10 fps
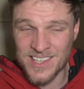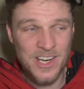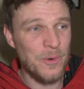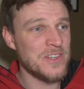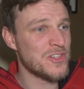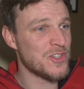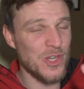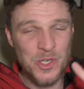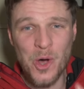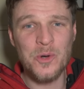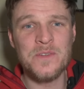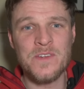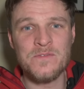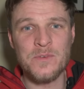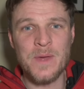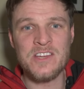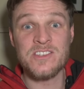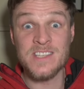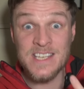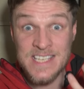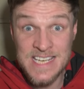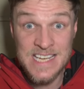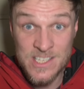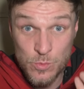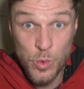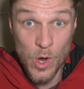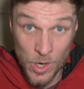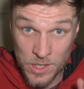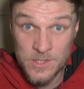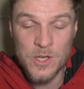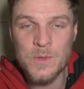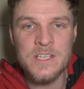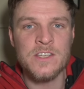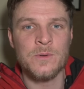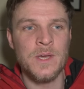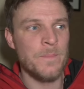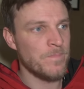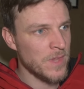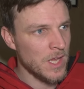You know, it's just a load of information that needs work doing to it